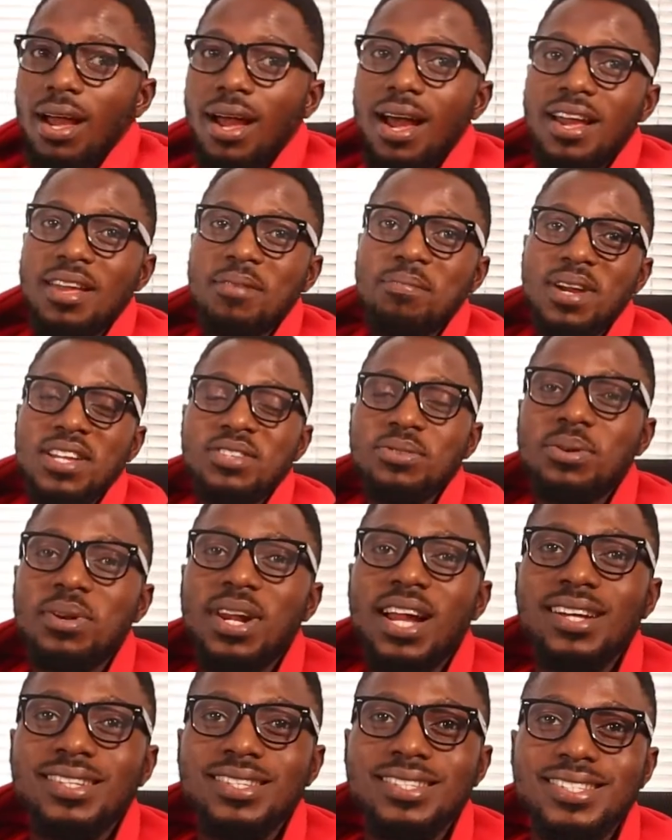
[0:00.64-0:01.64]
Hi my
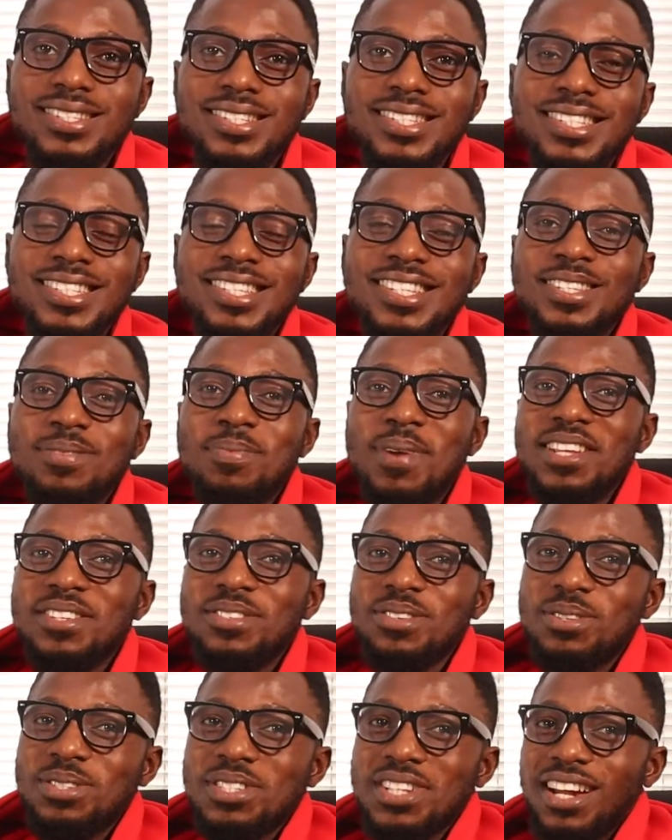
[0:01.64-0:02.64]
scholars, this is my
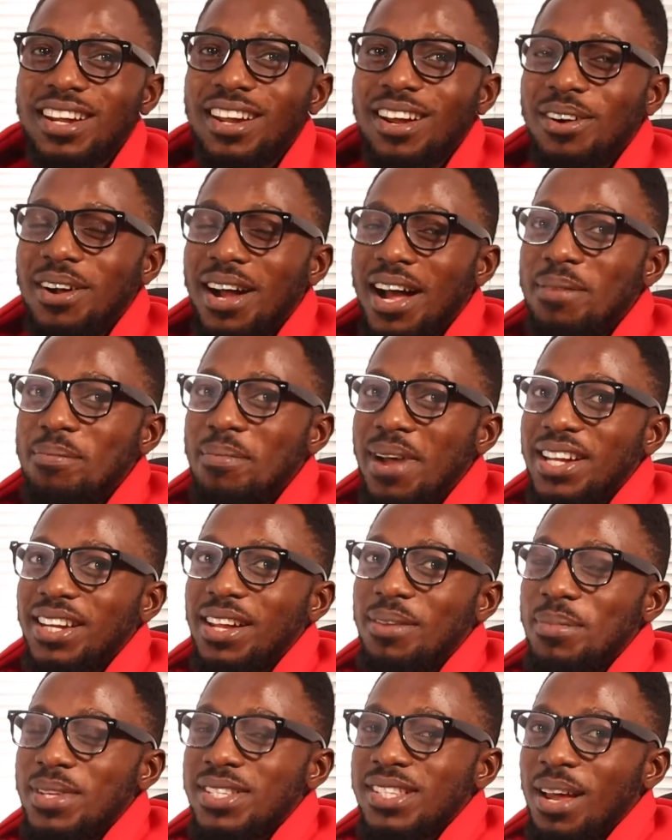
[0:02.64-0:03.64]
school channel and my
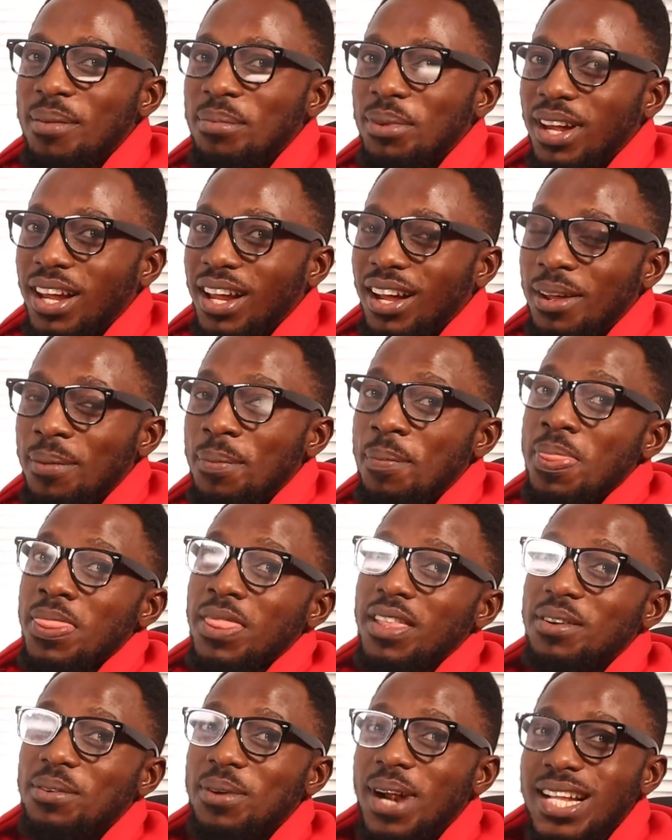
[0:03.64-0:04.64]
name is Abiola.
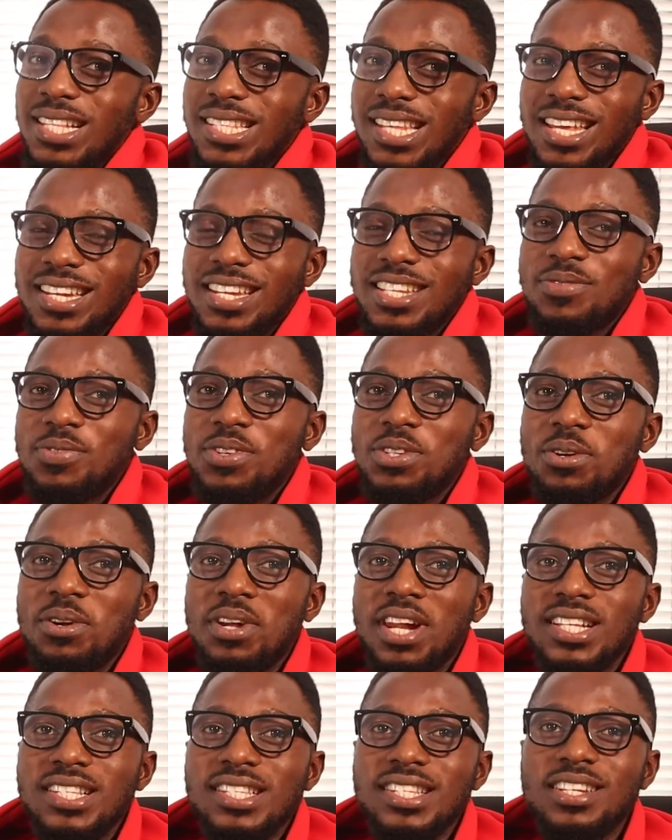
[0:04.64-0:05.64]
Right here in this video
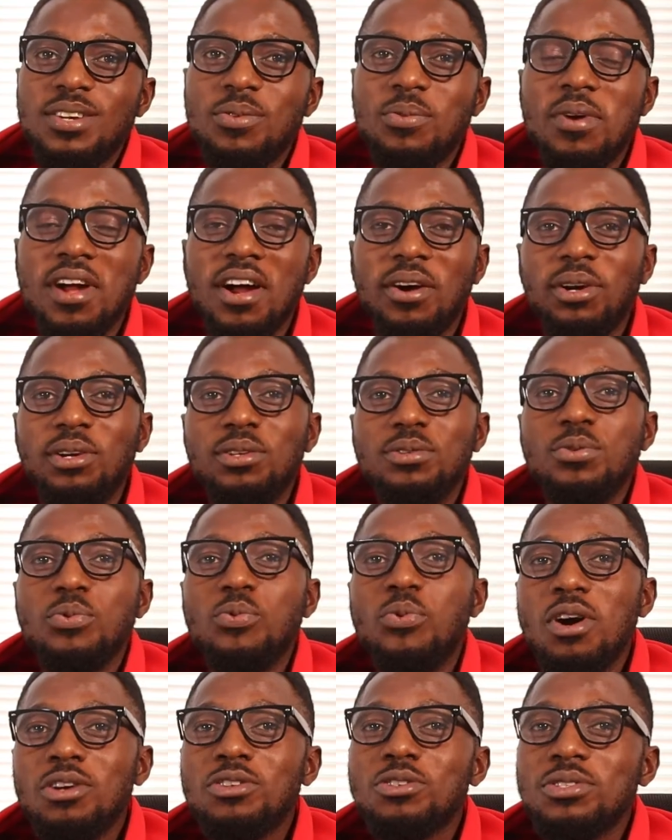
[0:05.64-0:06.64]
lesson, we are going to
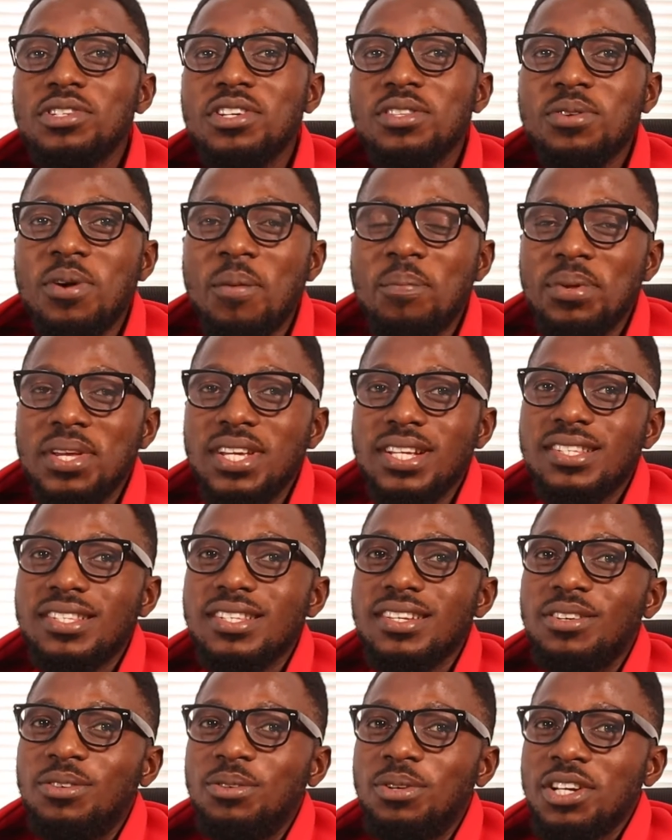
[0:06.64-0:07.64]
walk through the topics
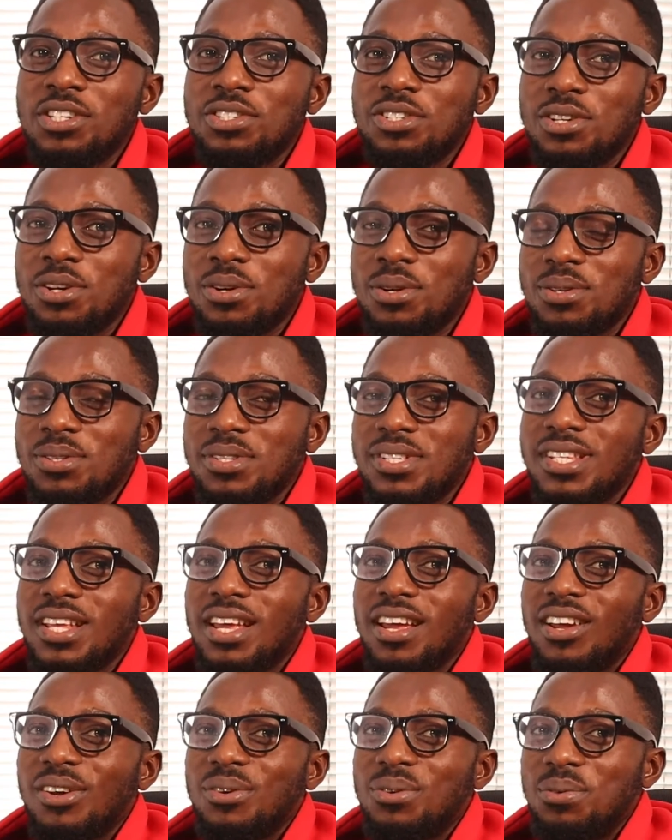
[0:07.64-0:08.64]
ratios,
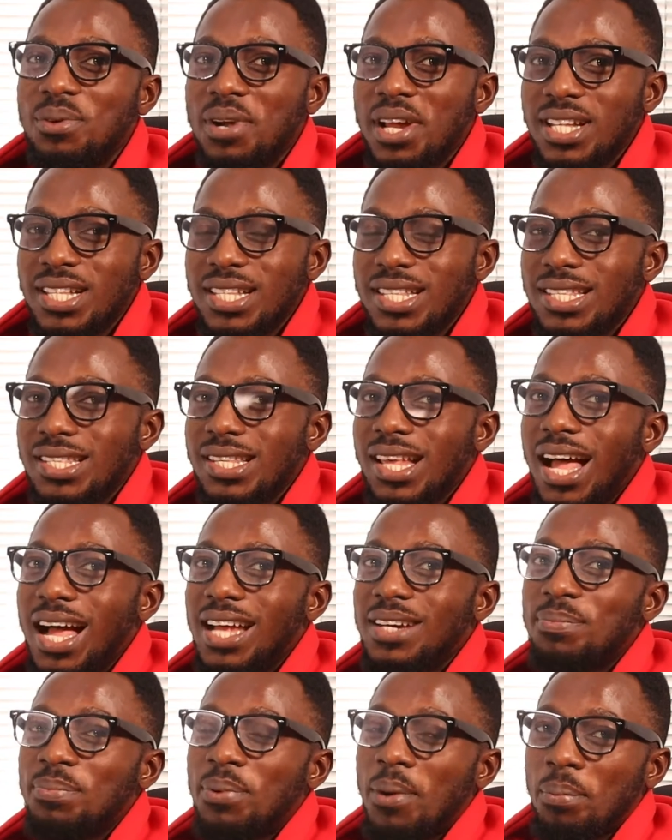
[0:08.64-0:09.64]
rates
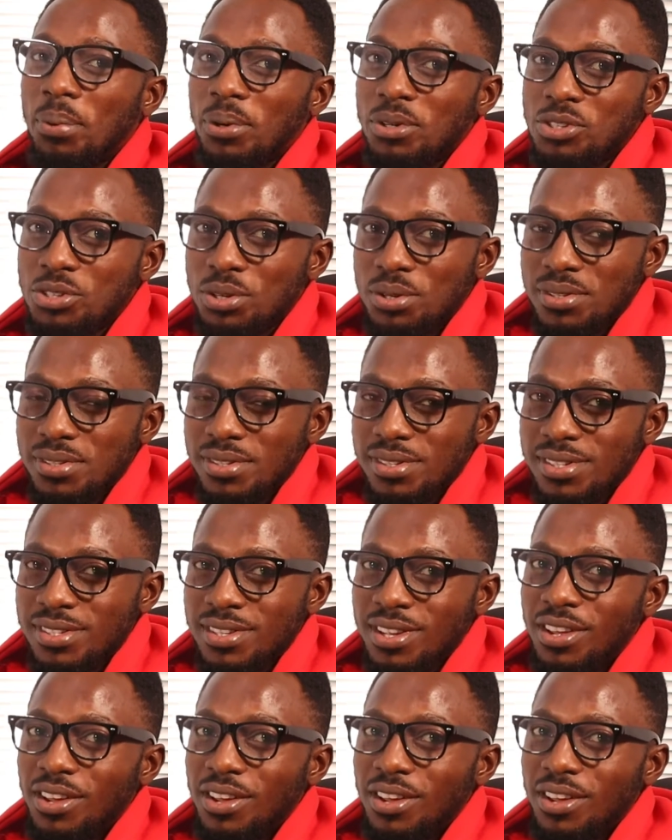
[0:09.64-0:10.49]
and proportions.